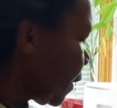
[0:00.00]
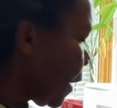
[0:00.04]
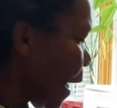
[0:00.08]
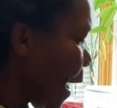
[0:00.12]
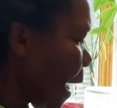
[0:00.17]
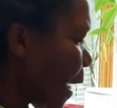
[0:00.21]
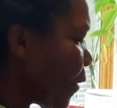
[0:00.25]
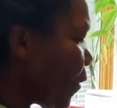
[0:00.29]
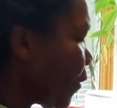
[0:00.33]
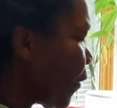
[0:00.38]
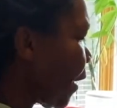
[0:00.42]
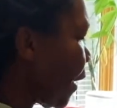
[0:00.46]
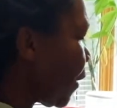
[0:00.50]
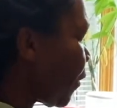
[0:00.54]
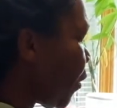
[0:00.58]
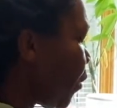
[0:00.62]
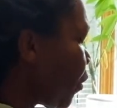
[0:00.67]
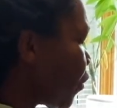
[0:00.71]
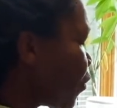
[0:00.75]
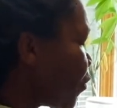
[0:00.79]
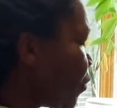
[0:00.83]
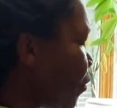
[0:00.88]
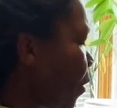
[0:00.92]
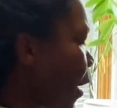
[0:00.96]
And you can
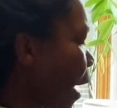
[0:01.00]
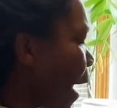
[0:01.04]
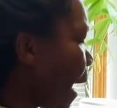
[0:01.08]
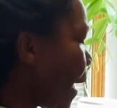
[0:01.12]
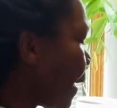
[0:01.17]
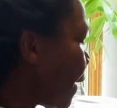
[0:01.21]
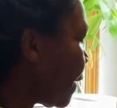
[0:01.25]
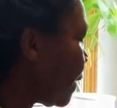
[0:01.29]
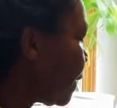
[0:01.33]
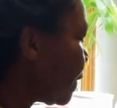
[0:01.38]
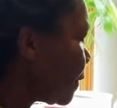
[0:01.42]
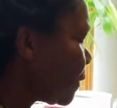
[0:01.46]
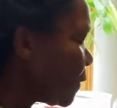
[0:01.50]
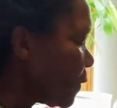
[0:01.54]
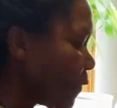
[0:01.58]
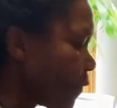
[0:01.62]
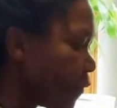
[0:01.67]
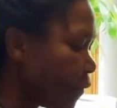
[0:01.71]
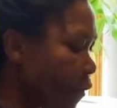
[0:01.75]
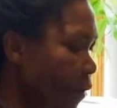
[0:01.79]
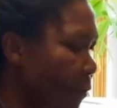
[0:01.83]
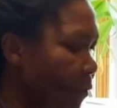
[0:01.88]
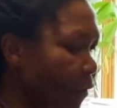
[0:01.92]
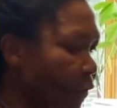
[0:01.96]
also add
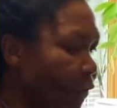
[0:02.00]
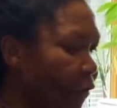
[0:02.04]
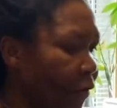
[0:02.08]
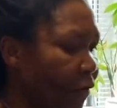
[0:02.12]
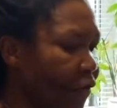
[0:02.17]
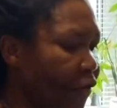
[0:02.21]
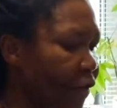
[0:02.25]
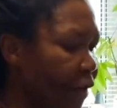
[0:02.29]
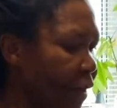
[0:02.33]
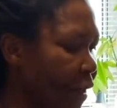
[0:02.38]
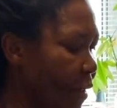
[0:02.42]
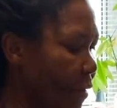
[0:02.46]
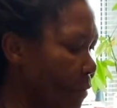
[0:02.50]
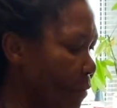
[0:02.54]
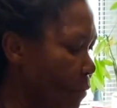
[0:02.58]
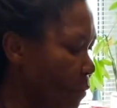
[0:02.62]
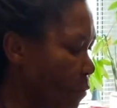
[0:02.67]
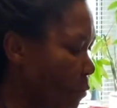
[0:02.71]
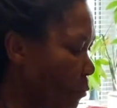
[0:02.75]
some of your chicken